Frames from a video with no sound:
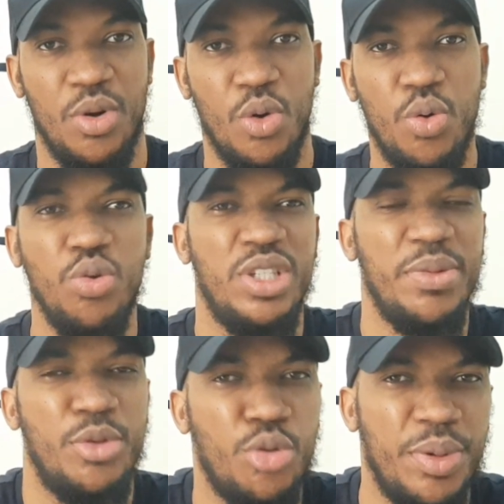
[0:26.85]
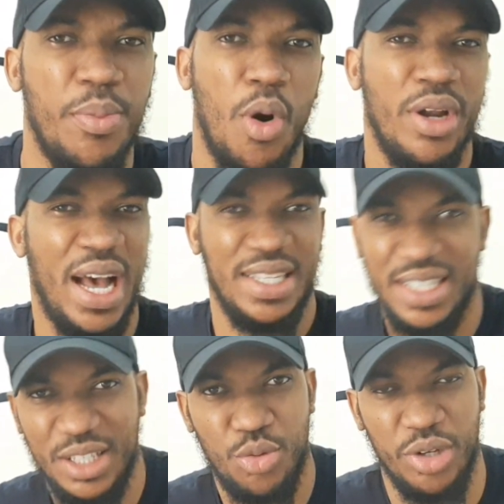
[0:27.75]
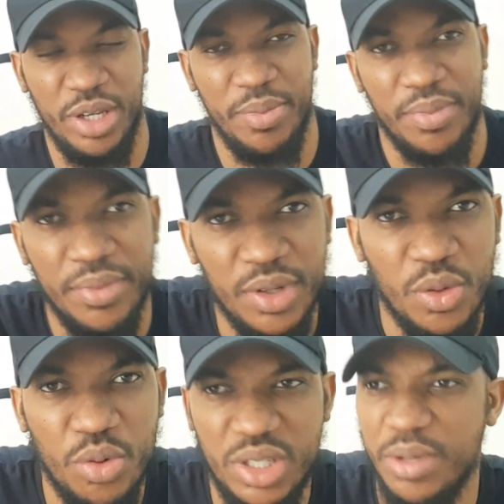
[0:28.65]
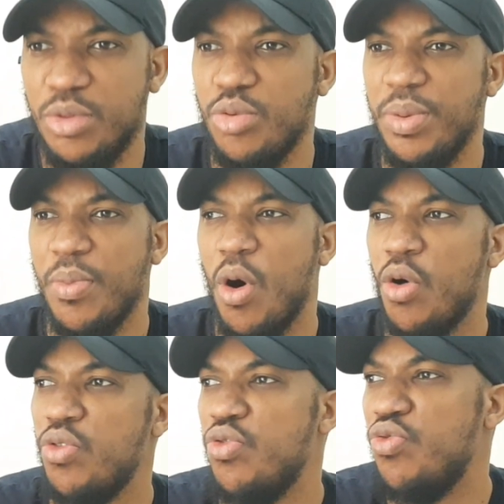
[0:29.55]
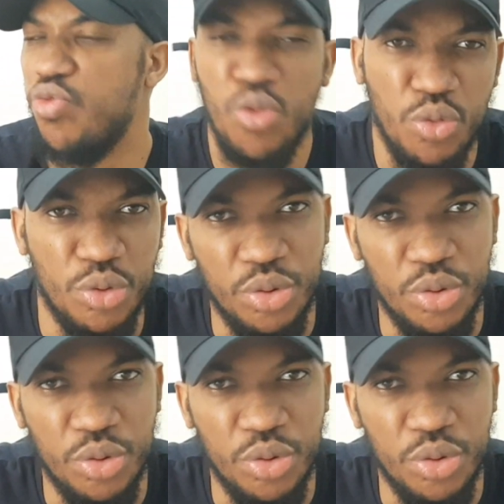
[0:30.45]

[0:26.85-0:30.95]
who seems to be more nasty to him, who seems to be more rude